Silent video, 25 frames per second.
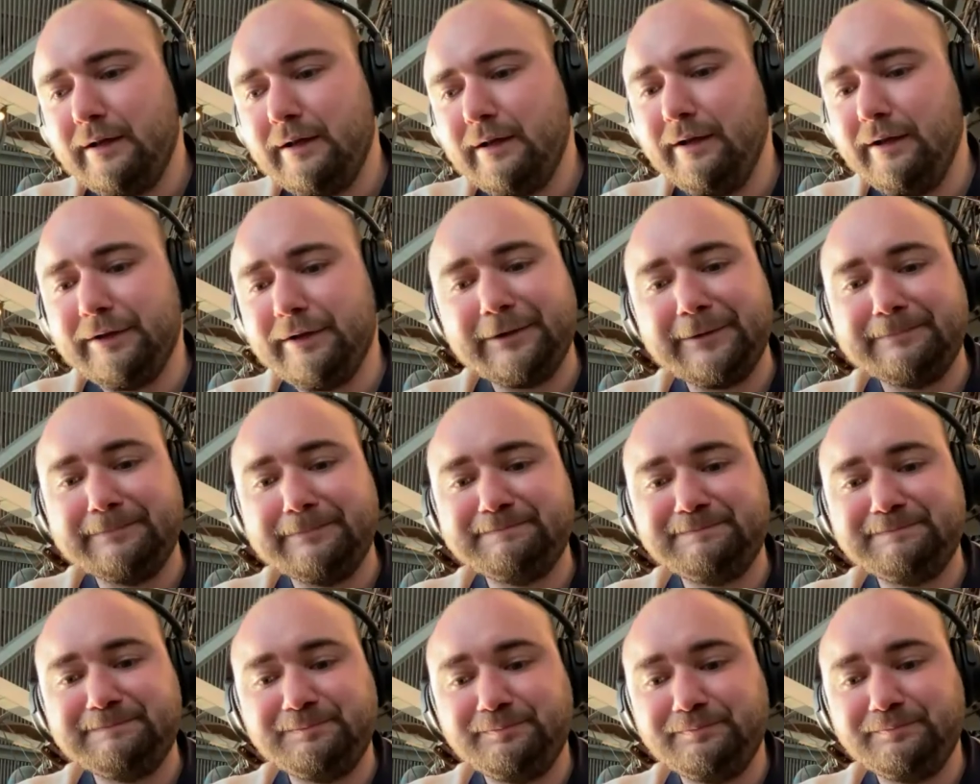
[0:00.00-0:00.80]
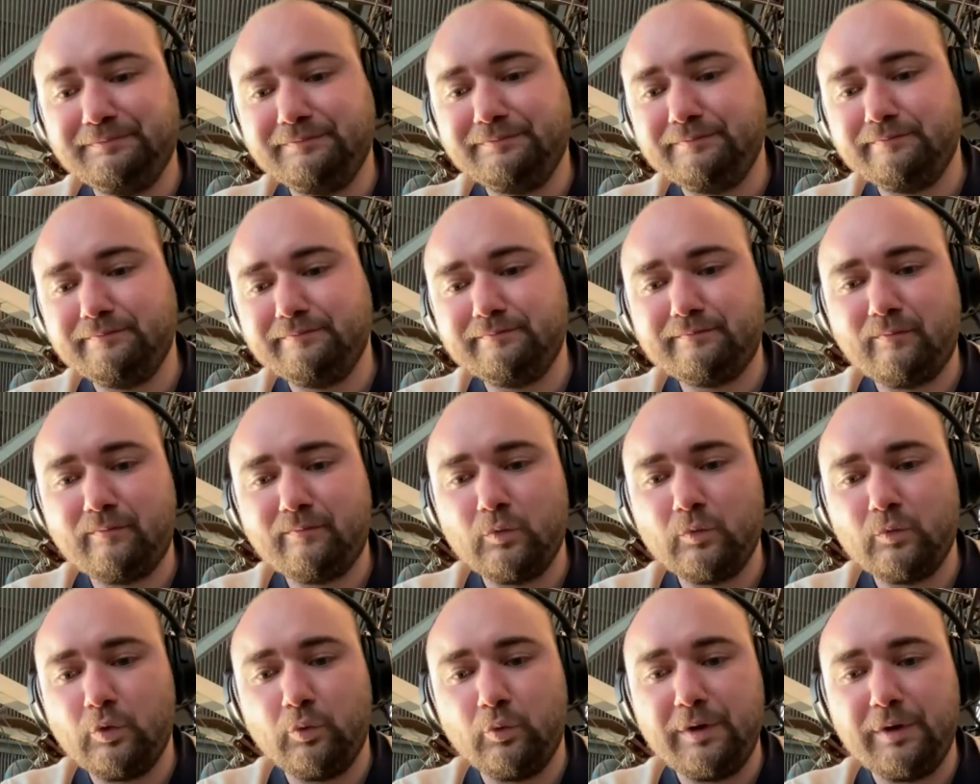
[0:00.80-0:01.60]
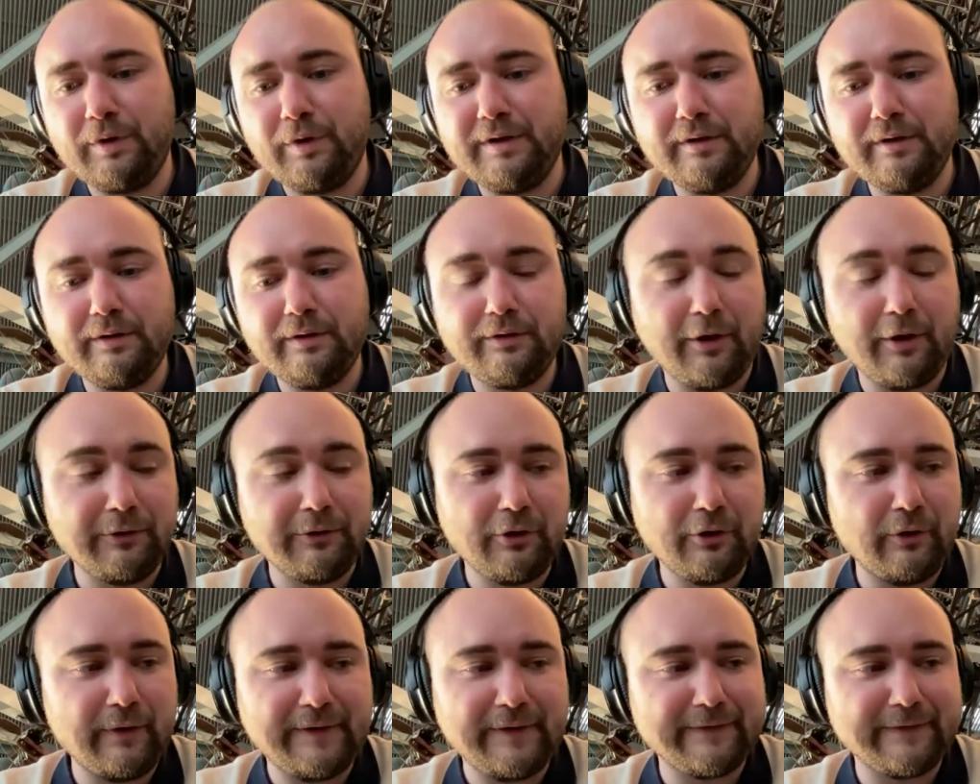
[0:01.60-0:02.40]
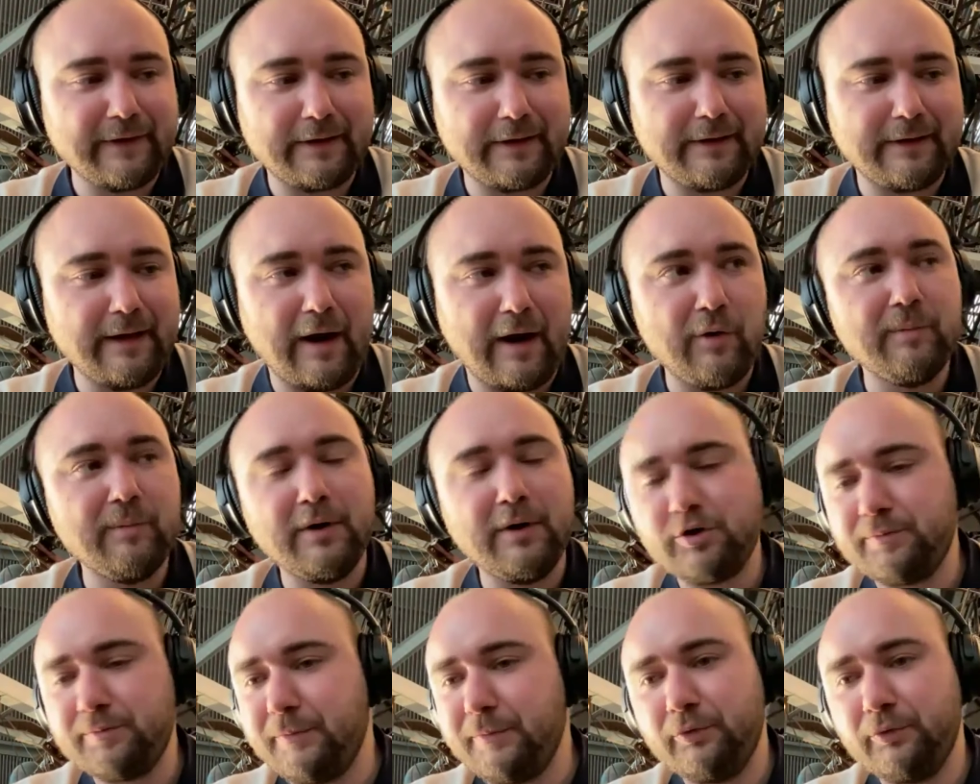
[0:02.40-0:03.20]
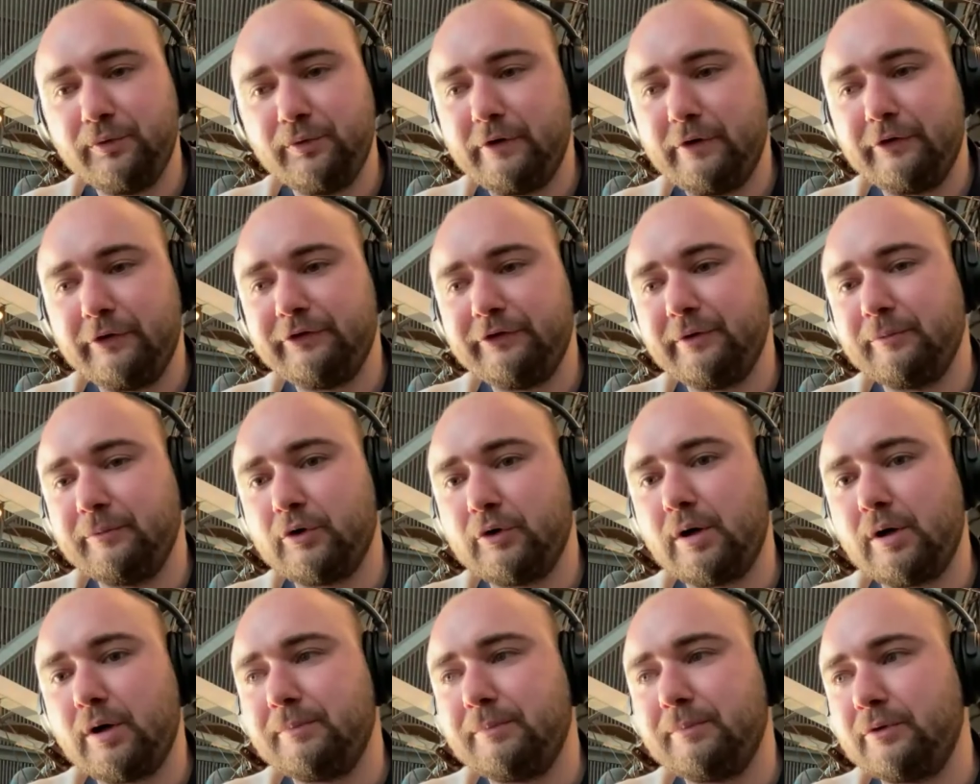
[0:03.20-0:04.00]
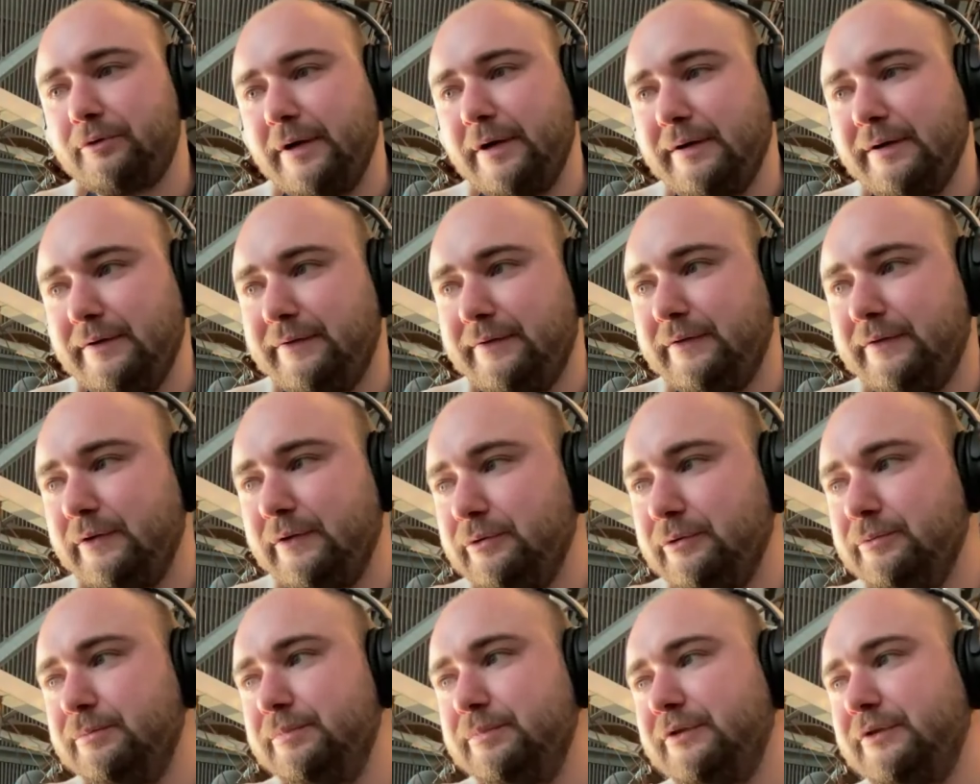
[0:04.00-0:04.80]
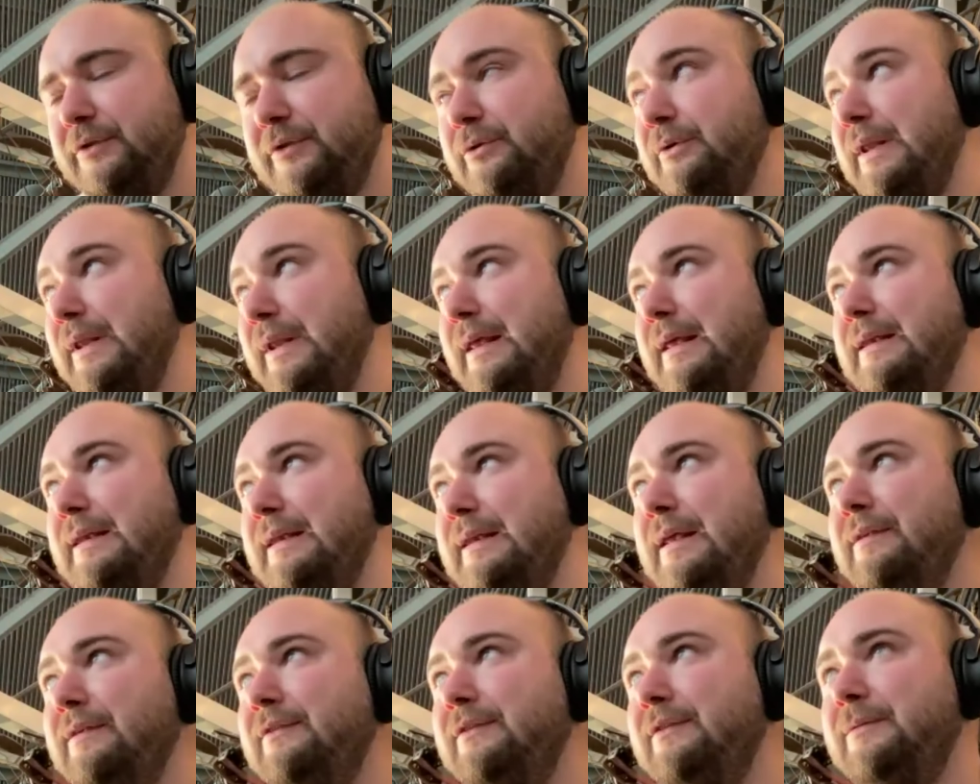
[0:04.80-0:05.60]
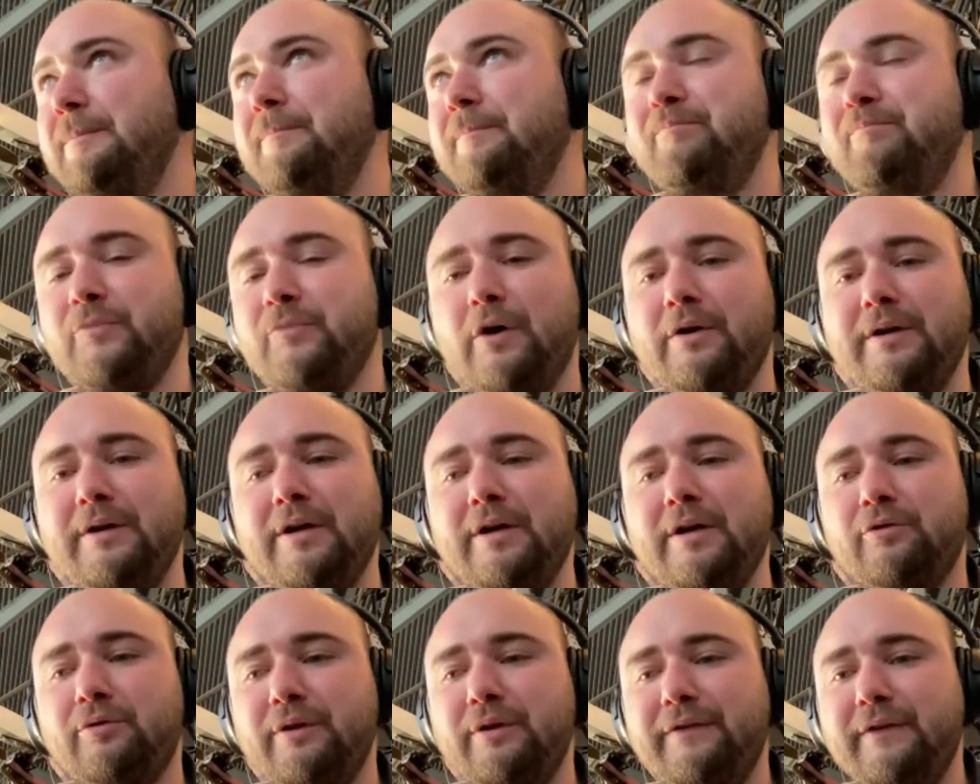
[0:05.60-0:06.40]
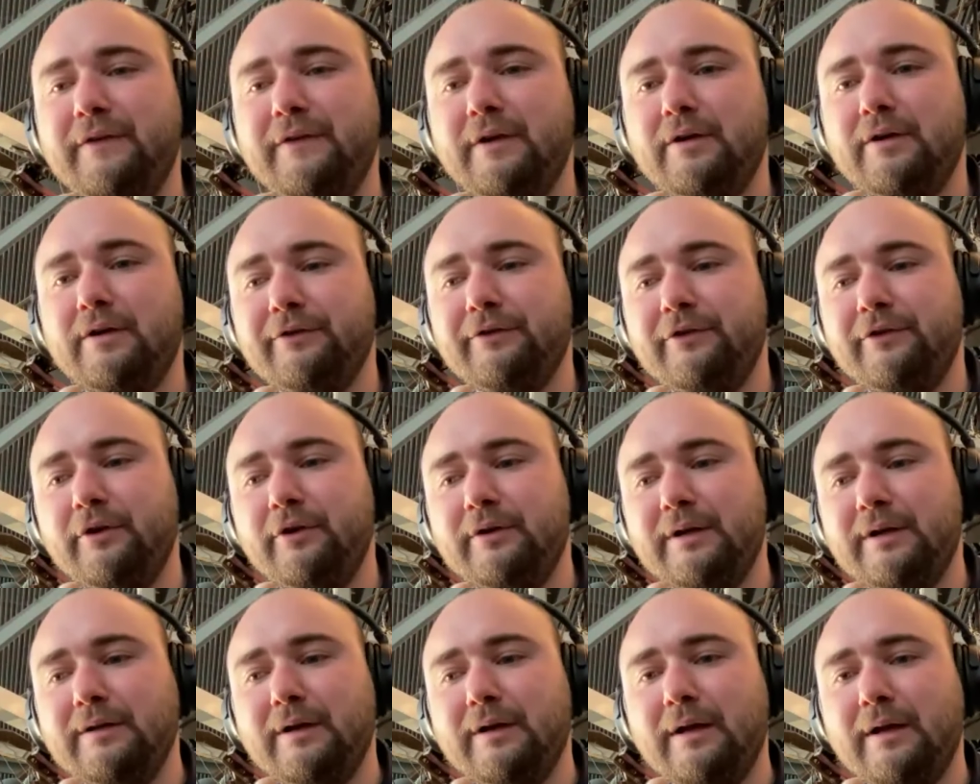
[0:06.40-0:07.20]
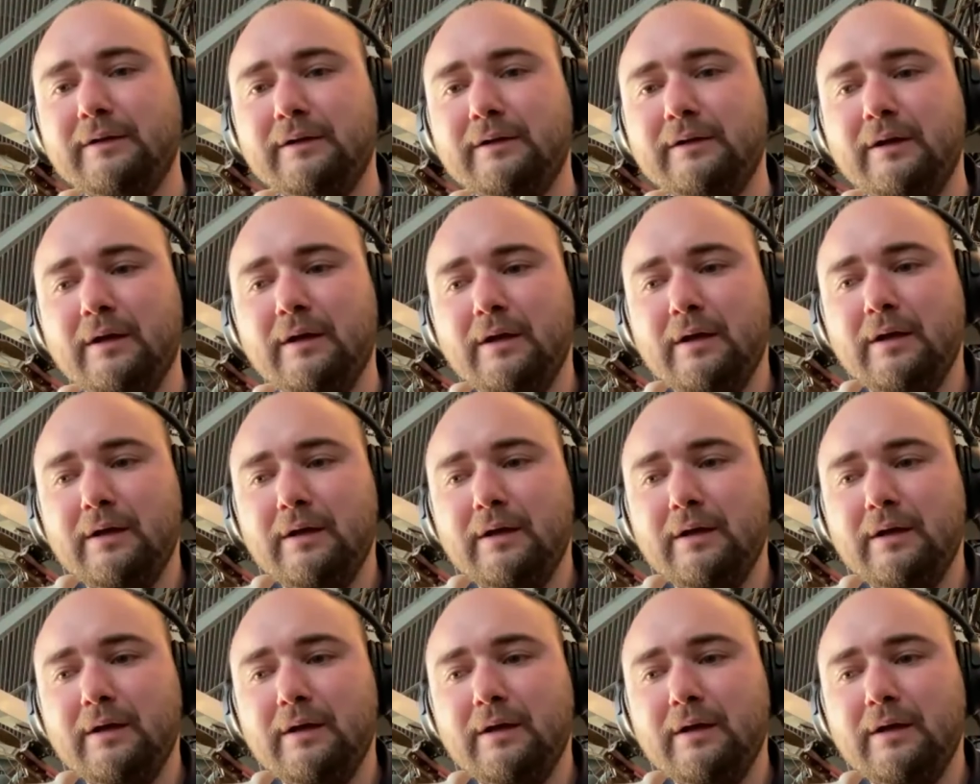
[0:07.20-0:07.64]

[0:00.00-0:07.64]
Um, we don't know exactly how much, but we've lost some crop already. So, so it, it is an increasing concern. And, and